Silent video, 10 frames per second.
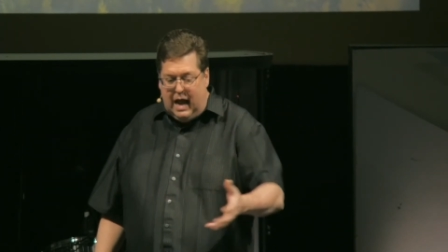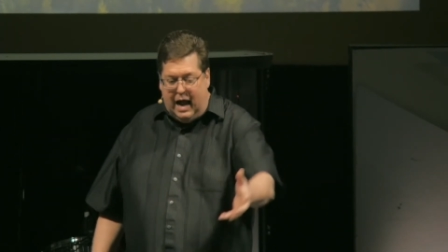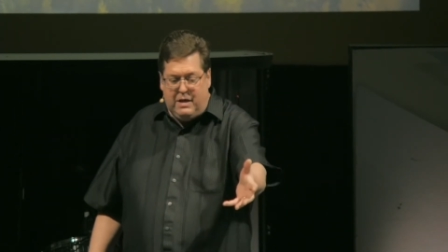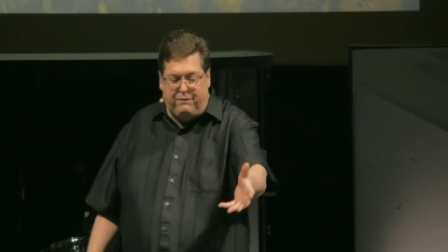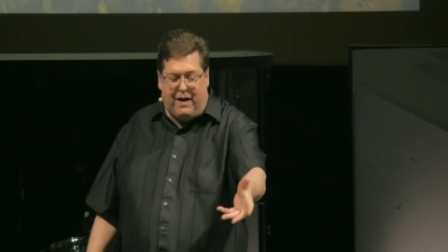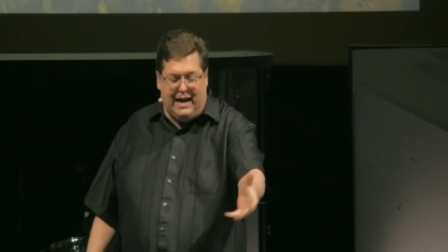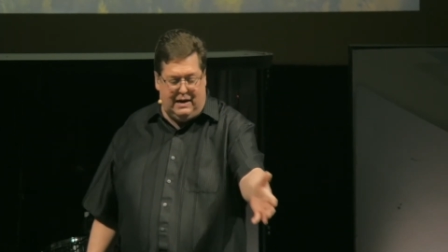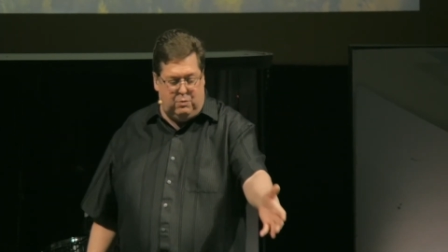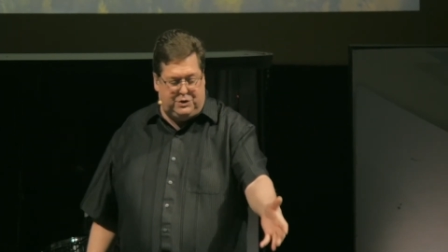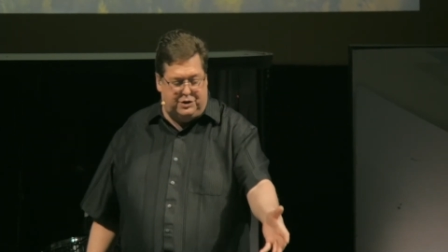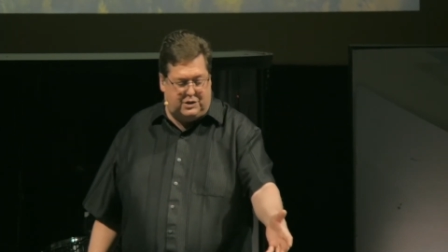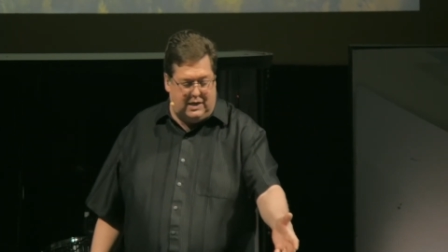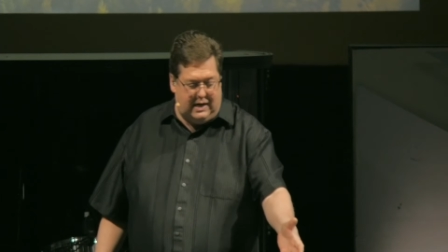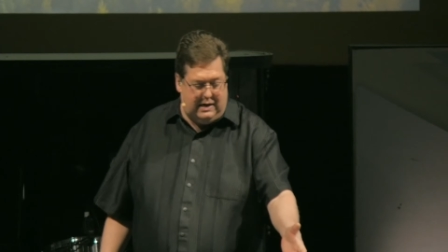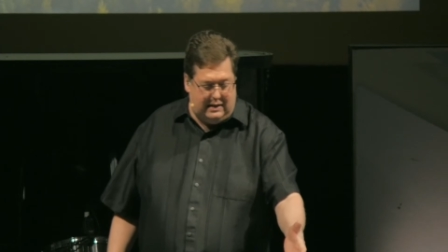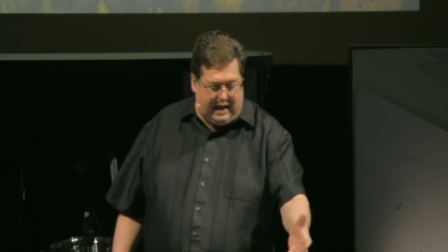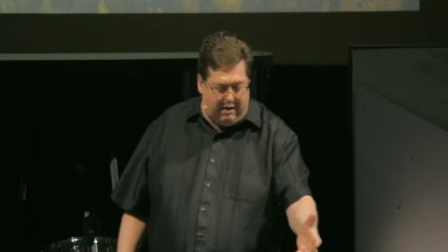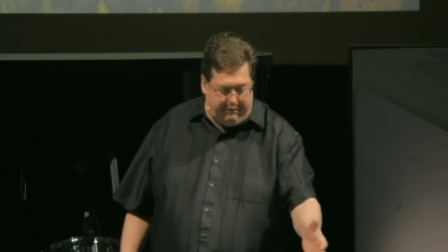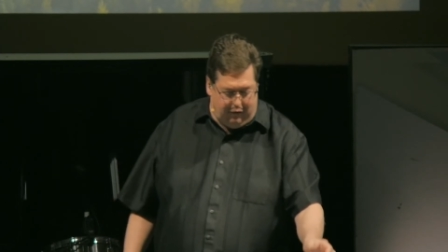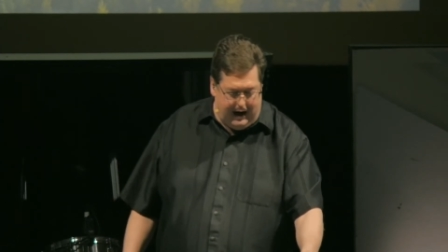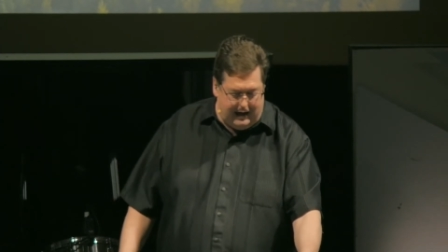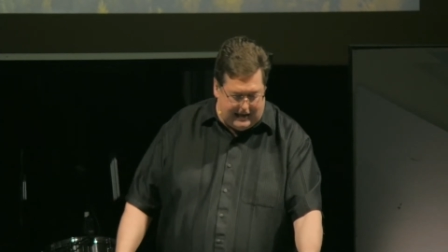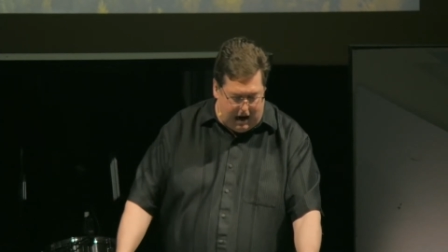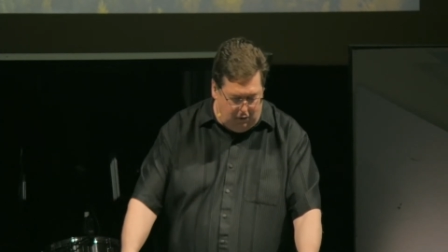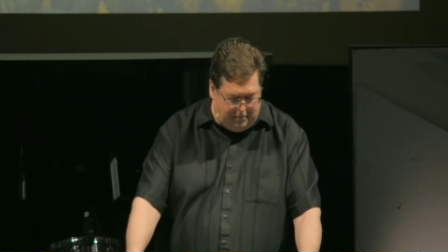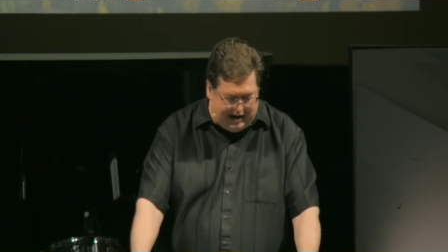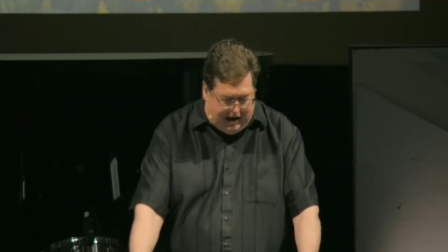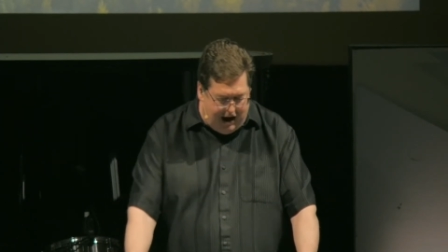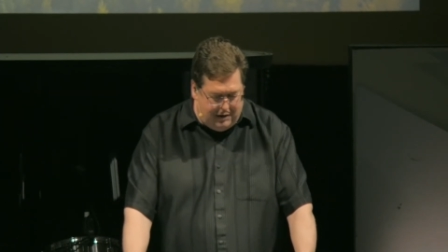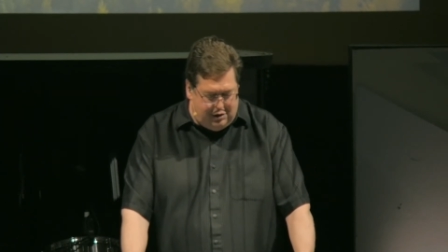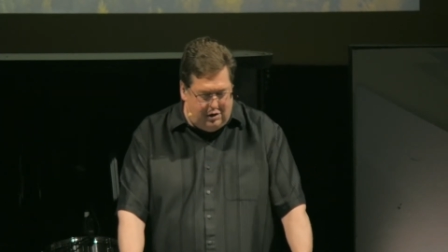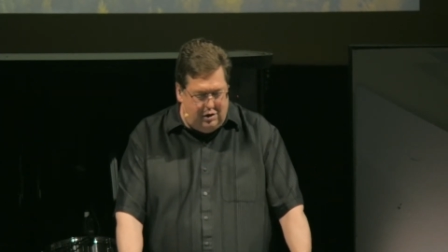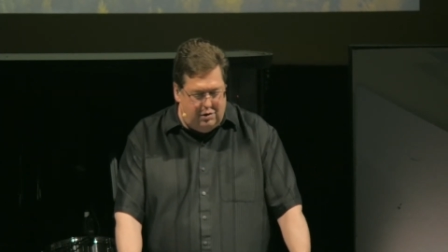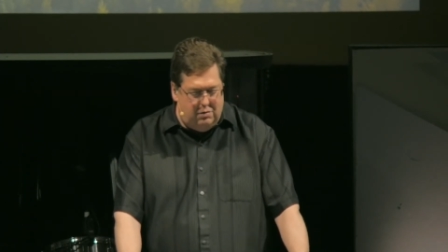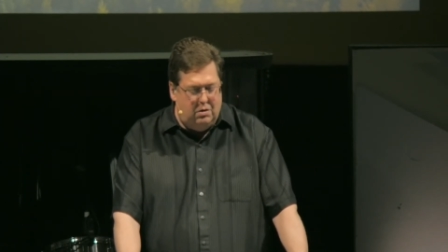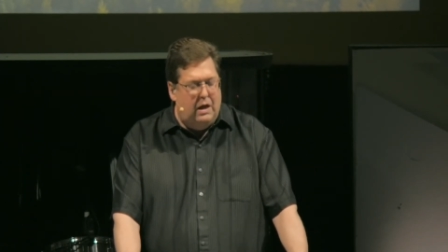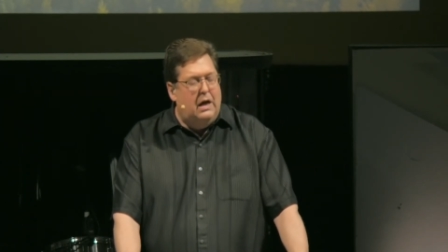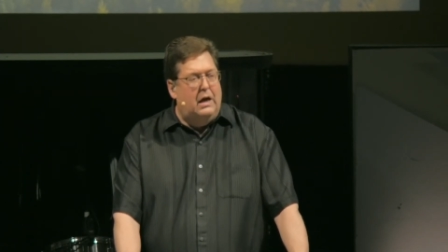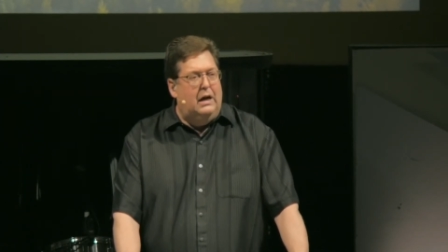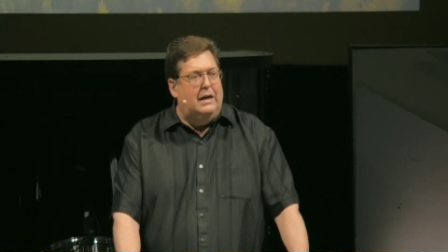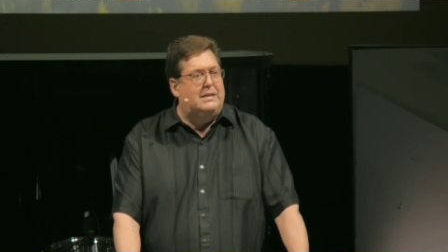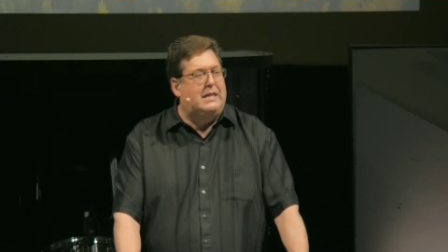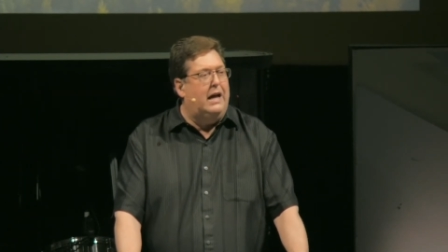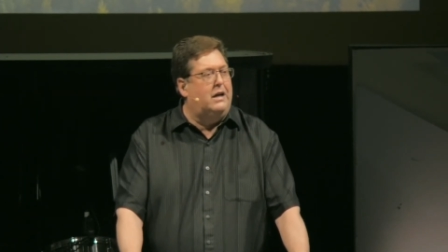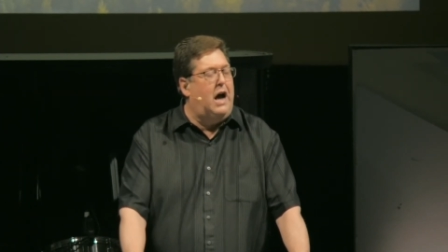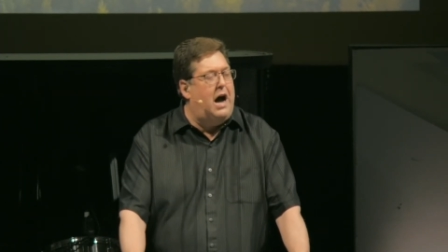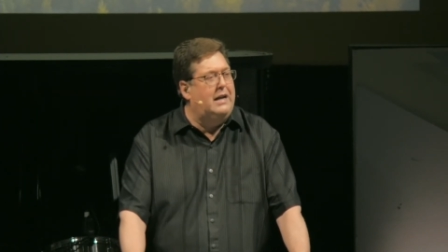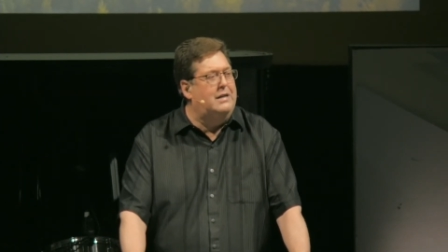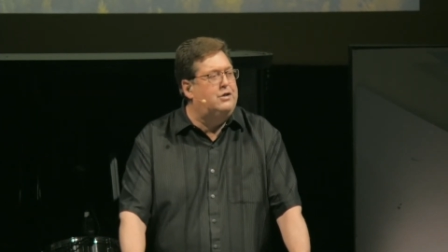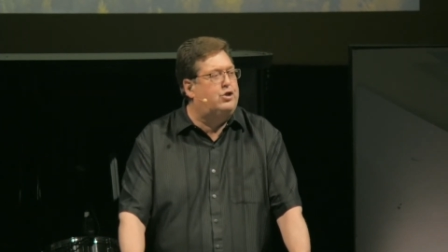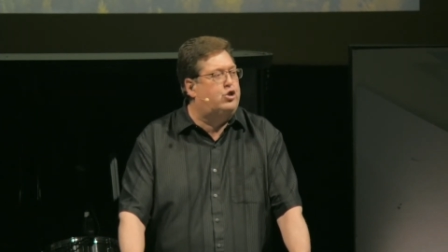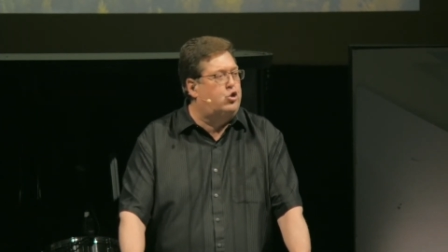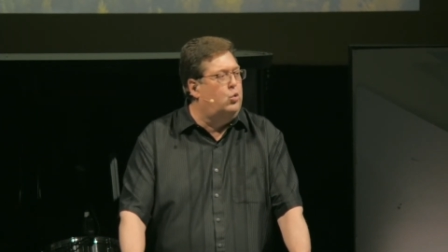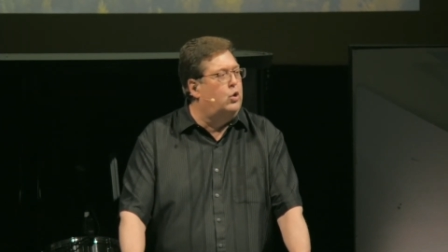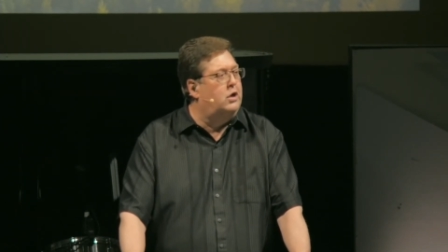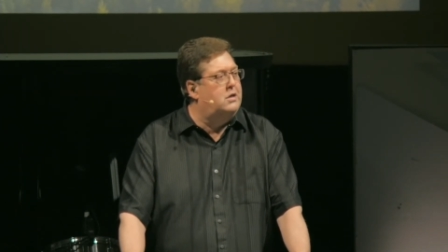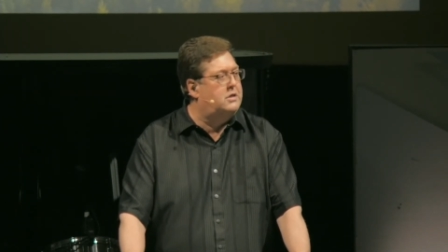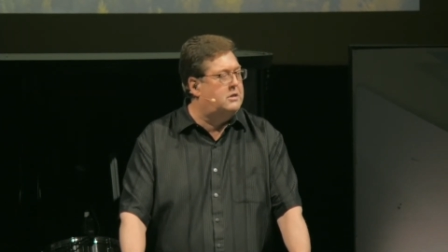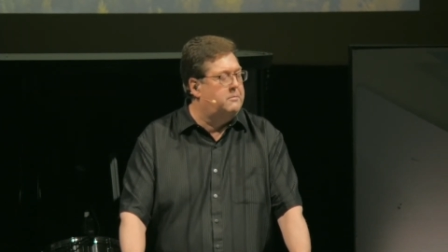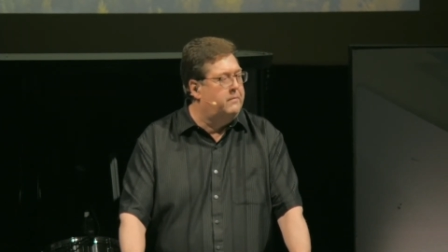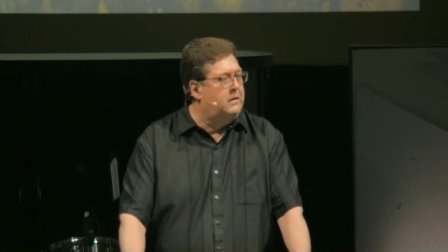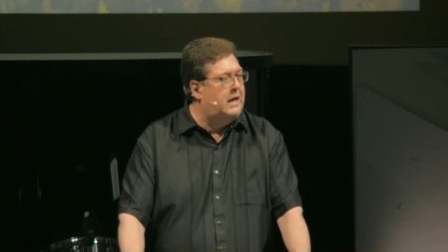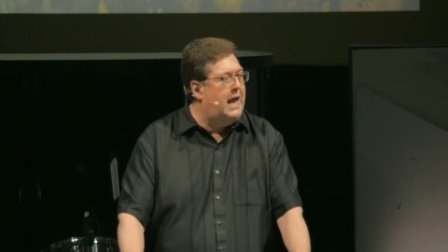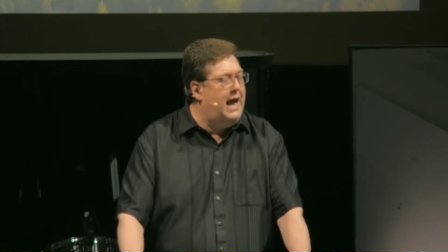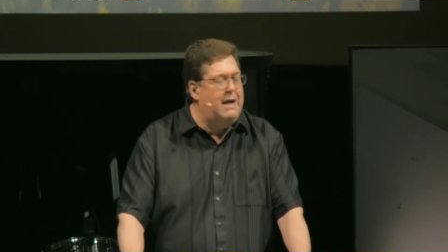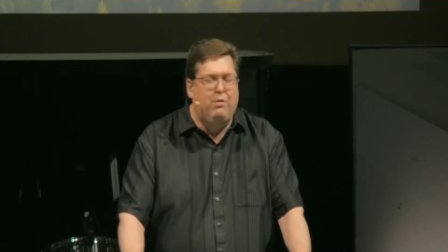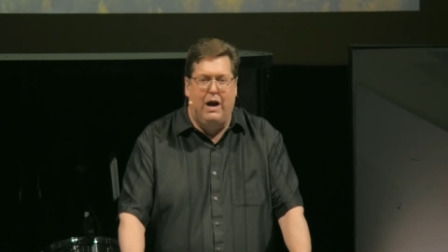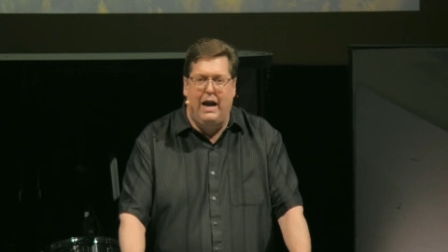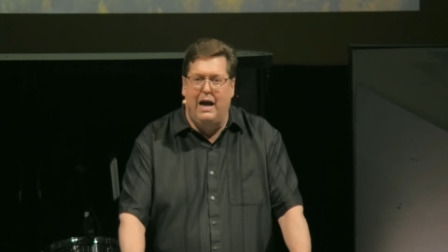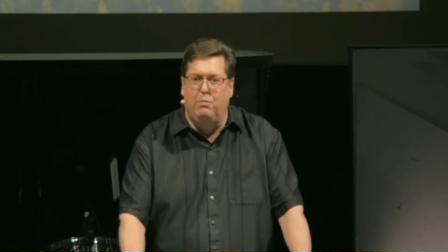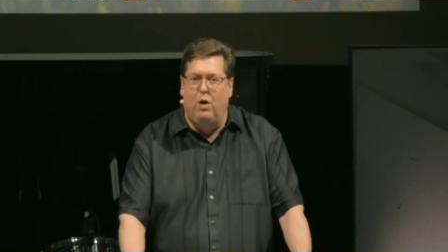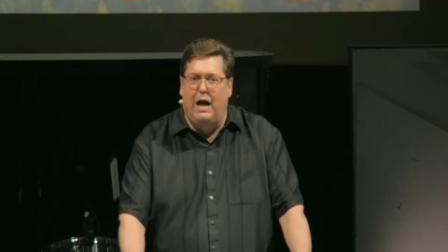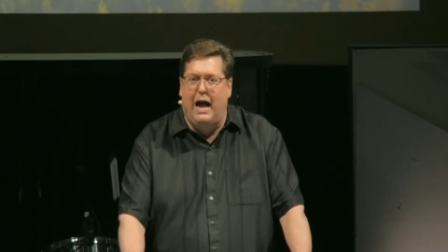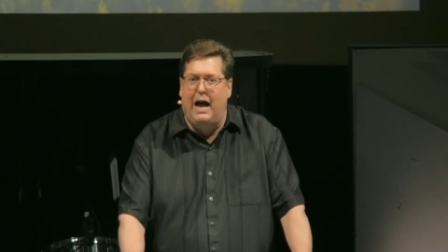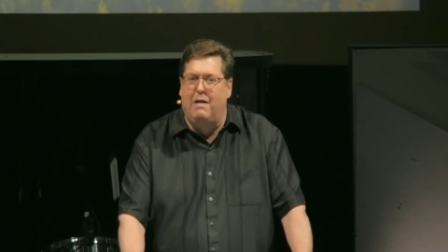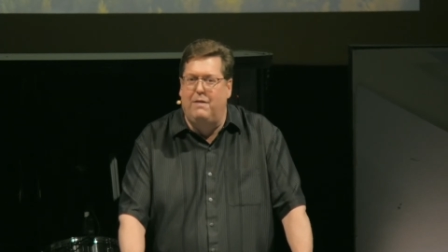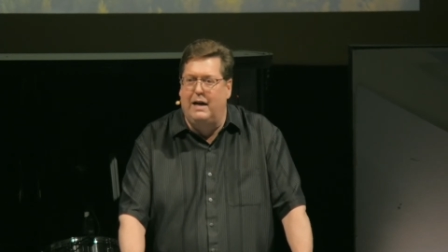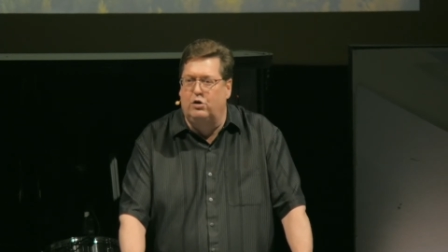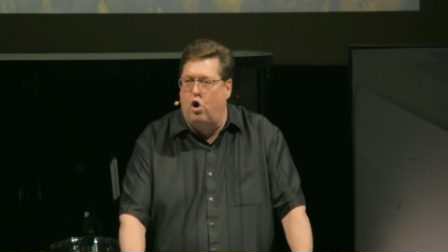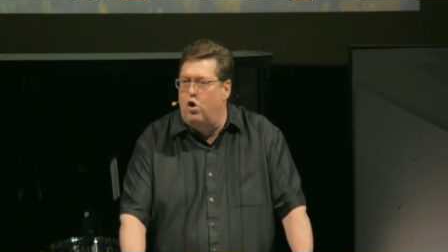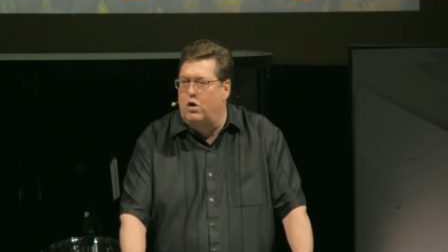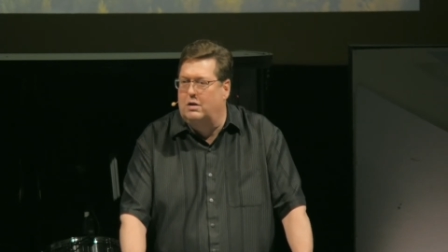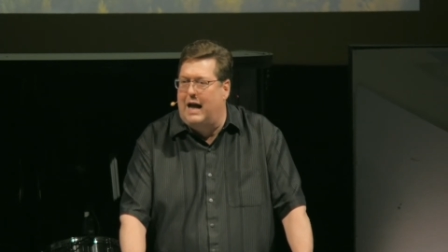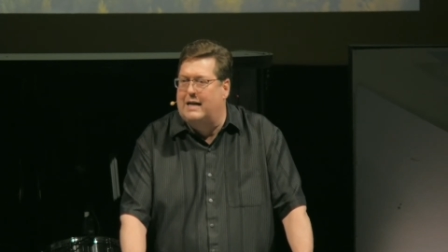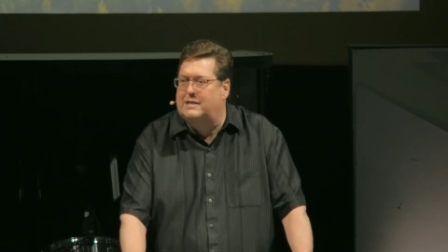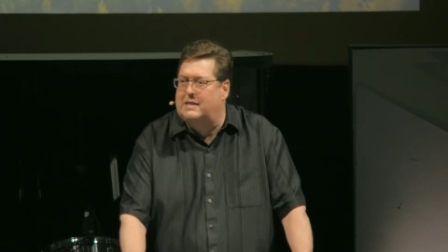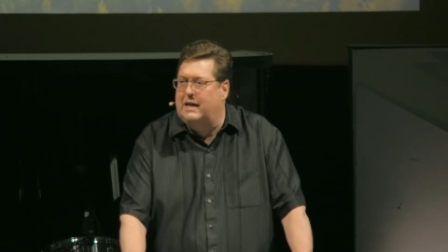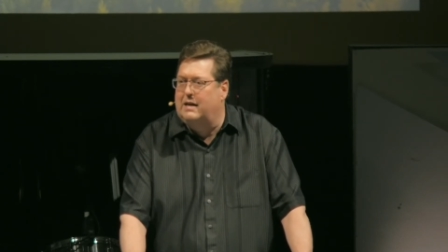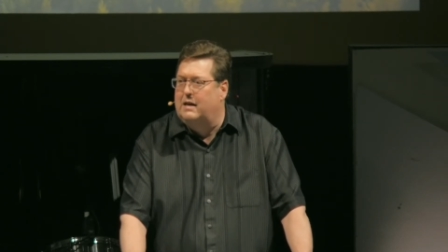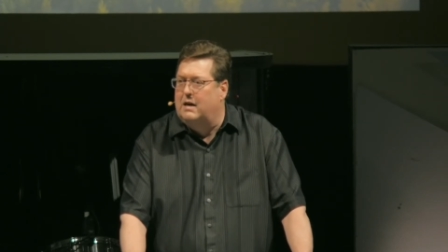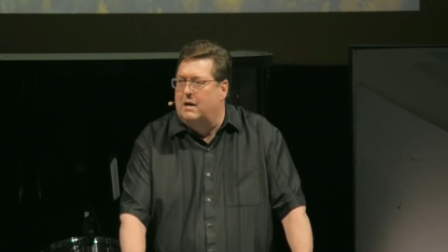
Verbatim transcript: And then finally, what you see in that phrase, I will be God to you, is that God ensures that Abraham will have a long lasting